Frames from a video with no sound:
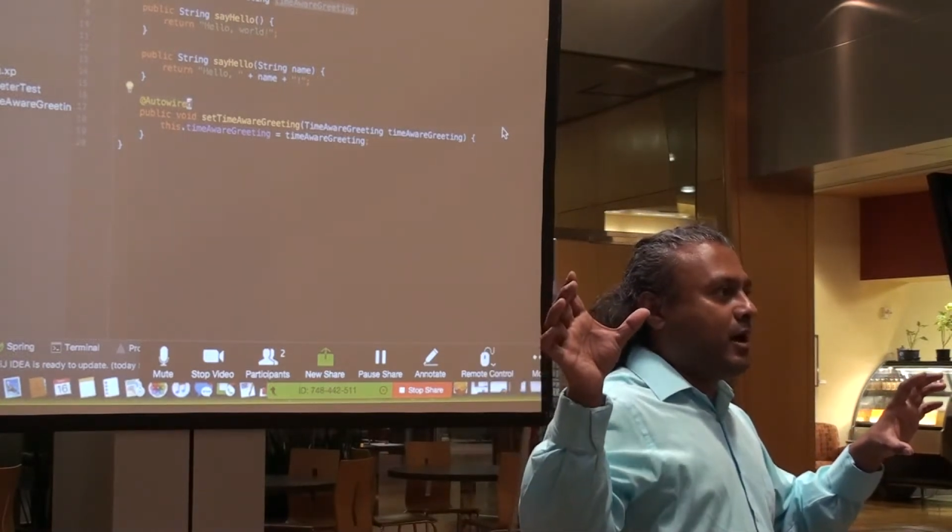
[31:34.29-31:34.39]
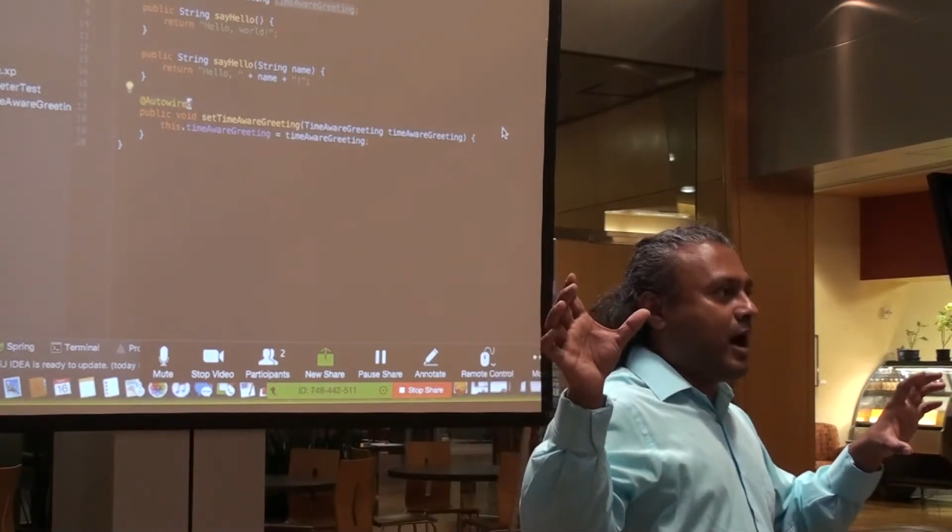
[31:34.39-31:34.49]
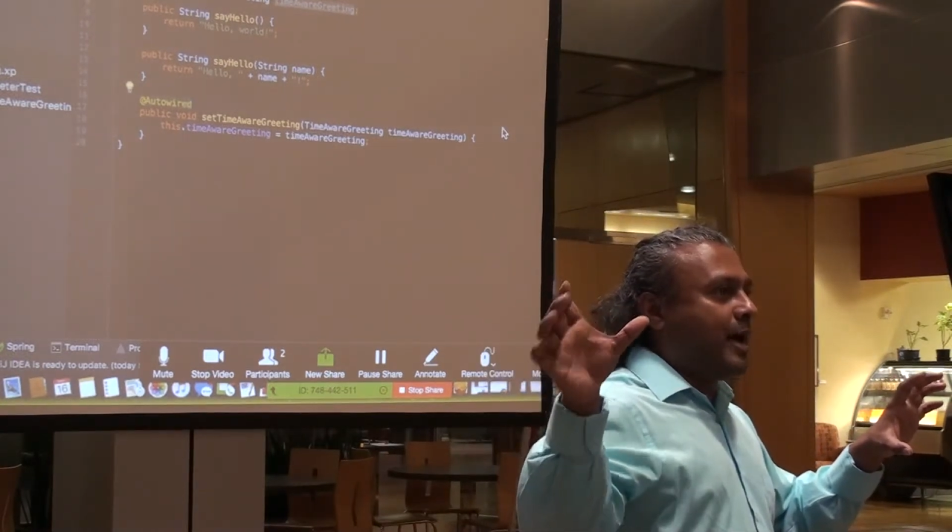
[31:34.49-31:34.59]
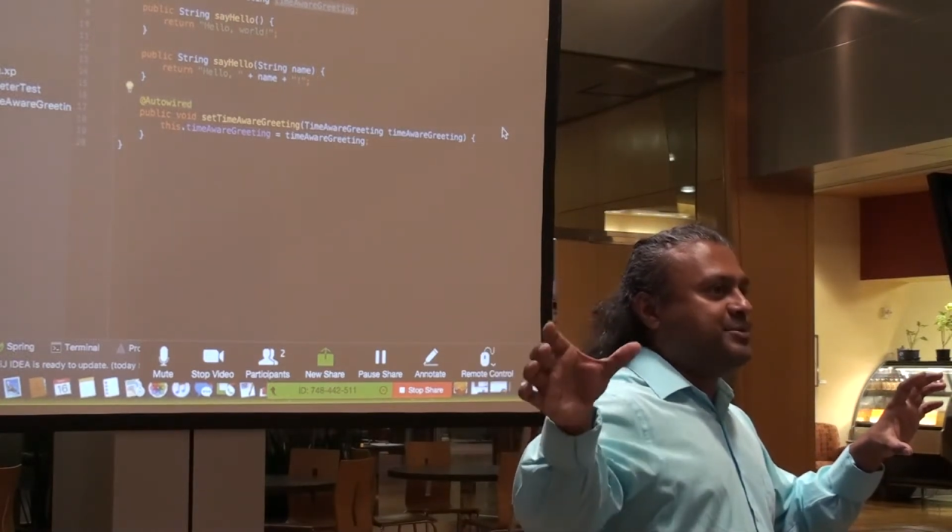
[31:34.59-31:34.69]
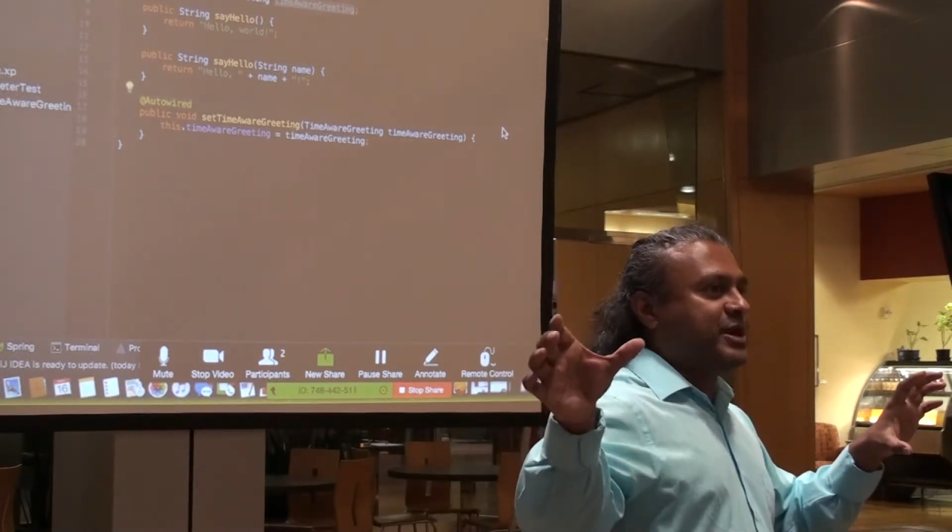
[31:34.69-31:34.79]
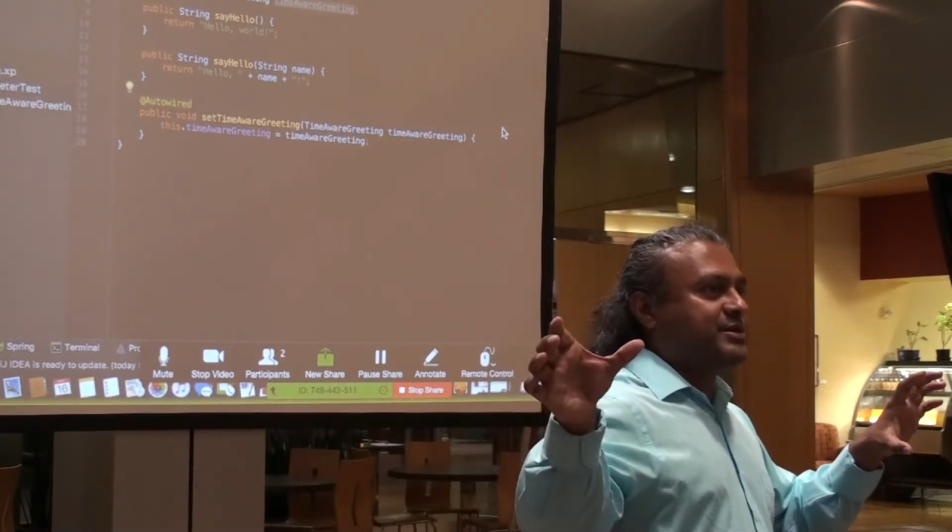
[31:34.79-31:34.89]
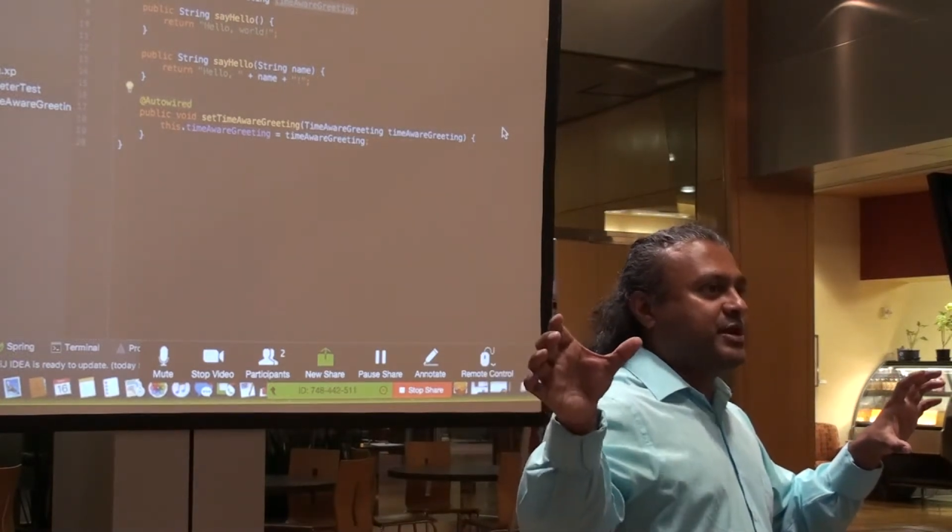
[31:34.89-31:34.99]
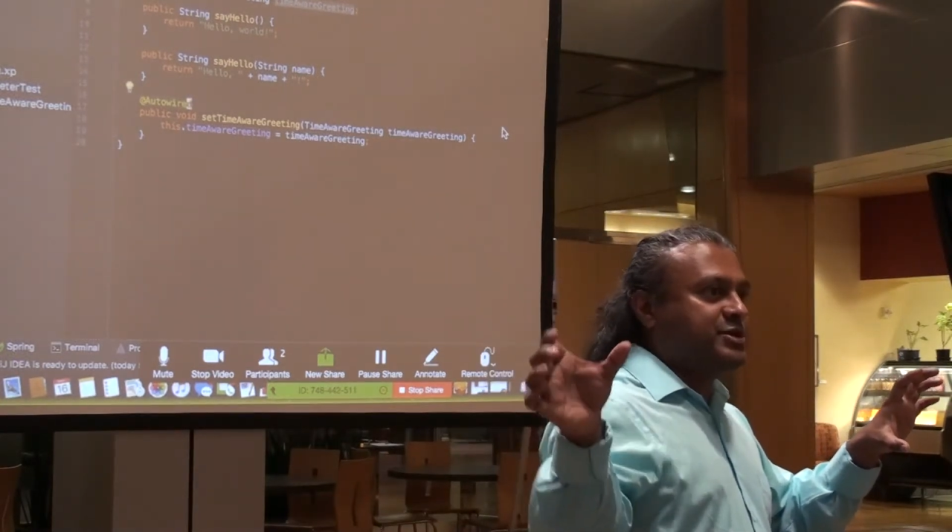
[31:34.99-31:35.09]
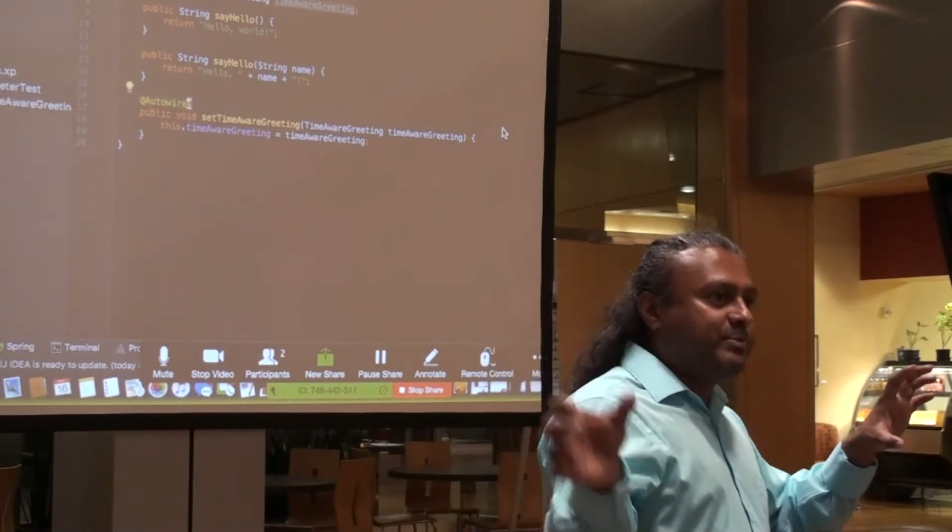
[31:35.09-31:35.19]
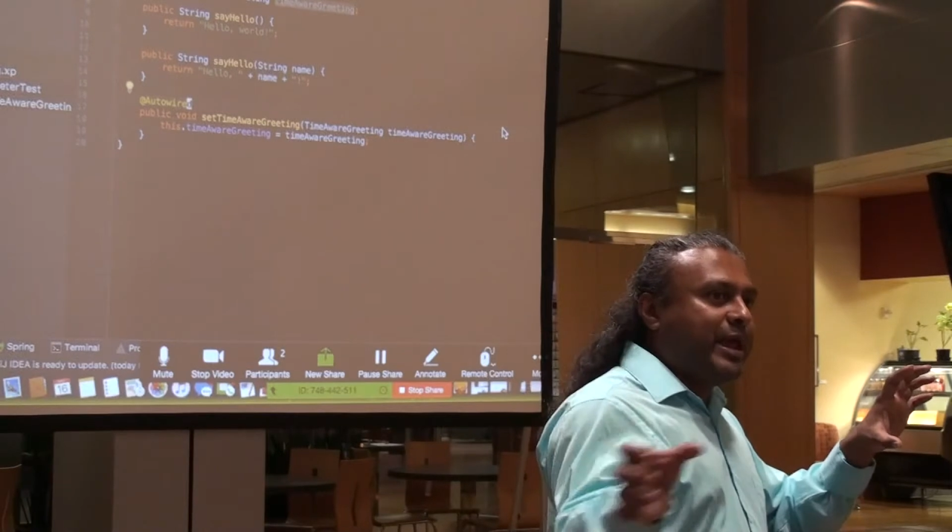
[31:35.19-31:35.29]
object
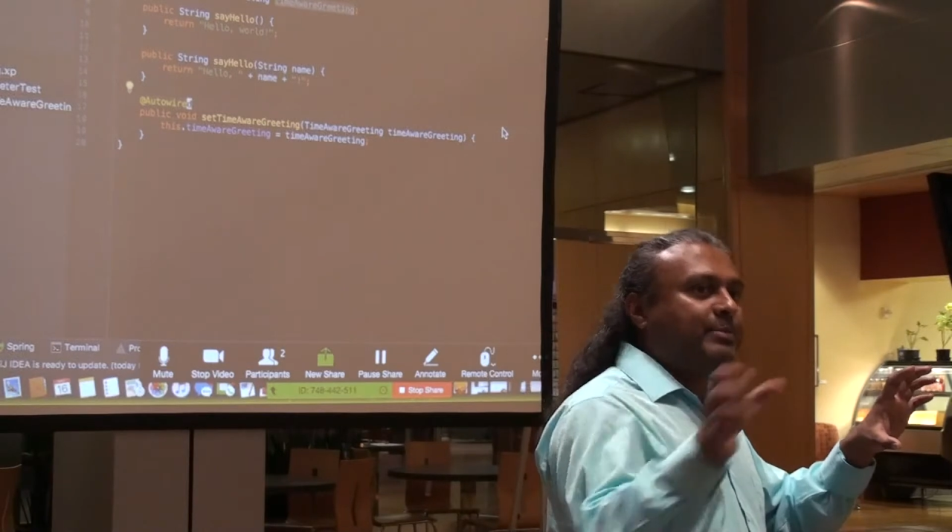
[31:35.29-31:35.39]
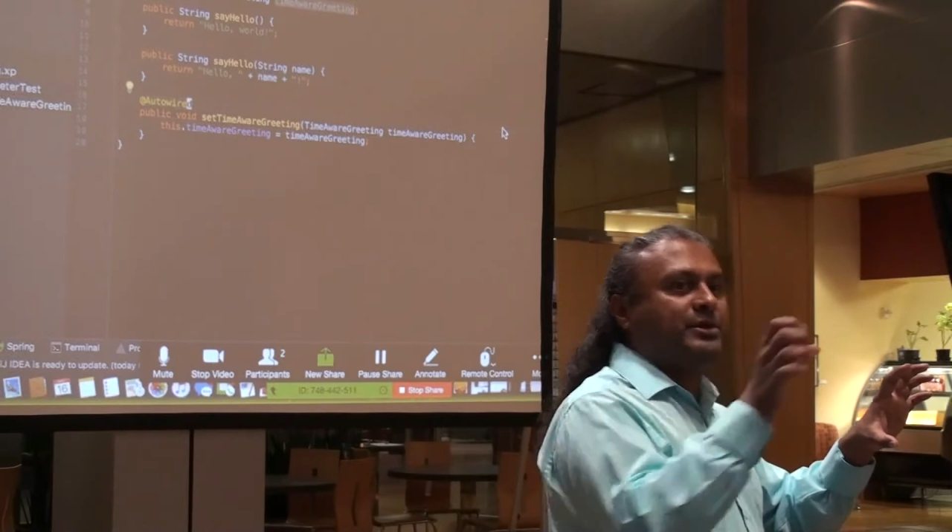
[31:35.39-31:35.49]
to be able